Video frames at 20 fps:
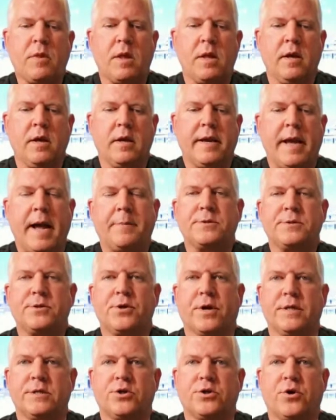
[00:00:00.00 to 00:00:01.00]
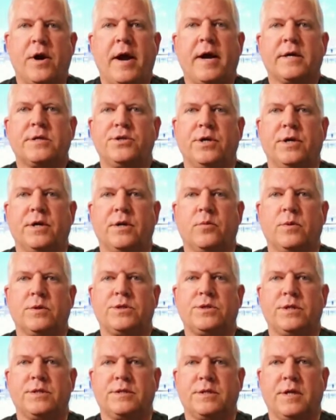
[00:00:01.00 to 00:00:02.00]
capsular contraction,
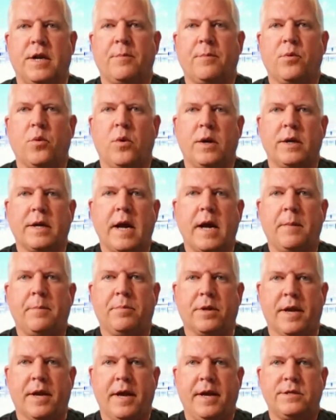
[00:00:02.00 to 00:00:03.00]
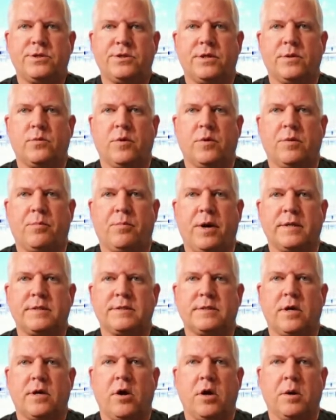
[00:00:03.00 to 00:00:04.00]
which is the #1 complication with
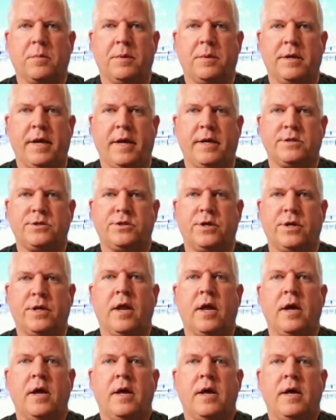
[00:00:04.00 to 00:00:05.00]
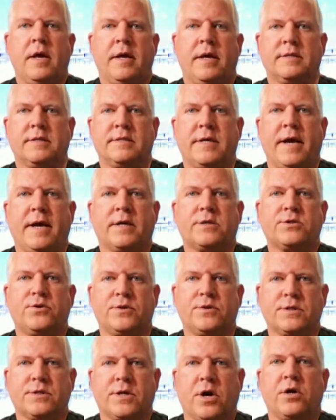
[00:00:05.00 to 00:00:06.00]
breast augmentation, is
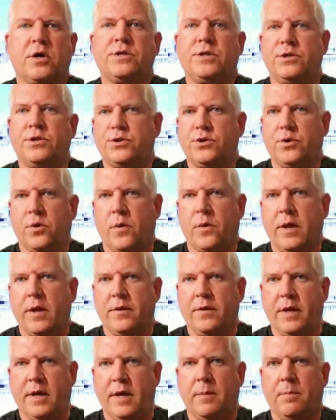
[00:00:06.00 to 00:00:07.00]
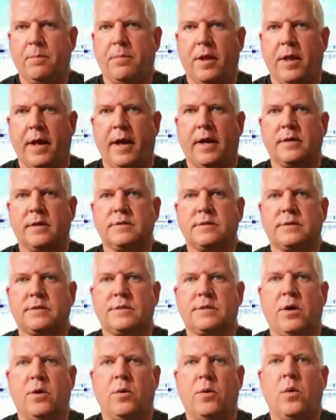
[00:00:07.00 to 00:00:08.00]
extra scar tissue around the implant.
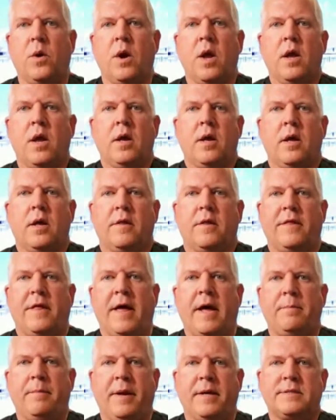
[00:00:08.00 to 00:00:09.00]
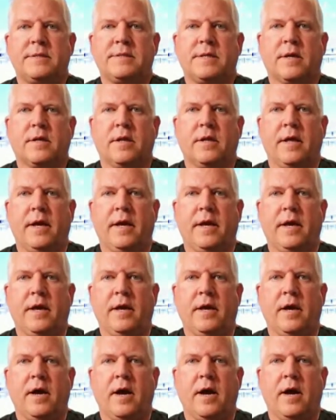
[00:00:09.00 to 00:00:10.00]
So that
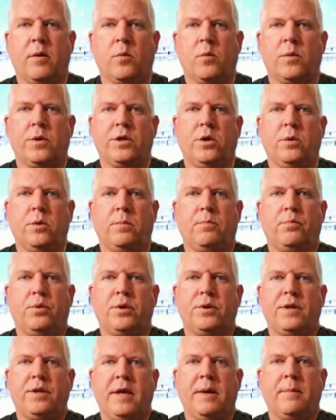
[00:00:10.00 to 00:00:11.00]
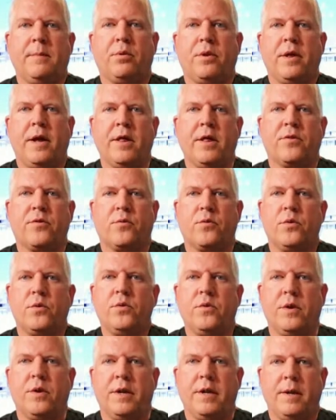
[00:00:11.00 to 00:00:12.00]
basically, when you put the implant
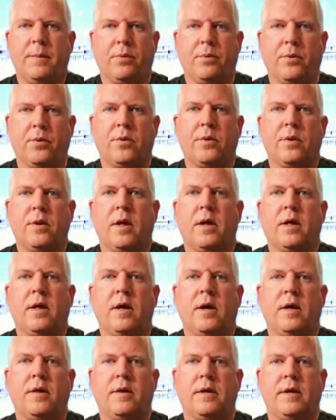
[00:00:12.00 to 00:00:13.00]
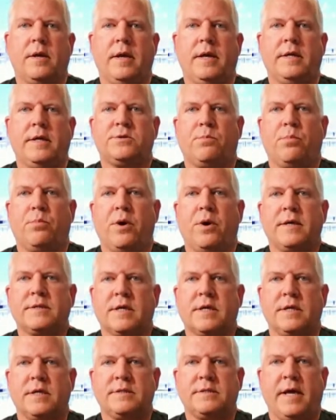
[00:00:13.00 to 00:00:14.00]
through the nipple, each
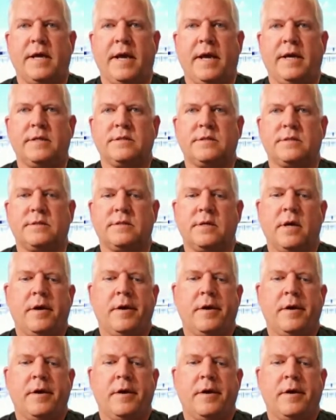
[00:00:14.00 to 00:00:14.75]
breast contains,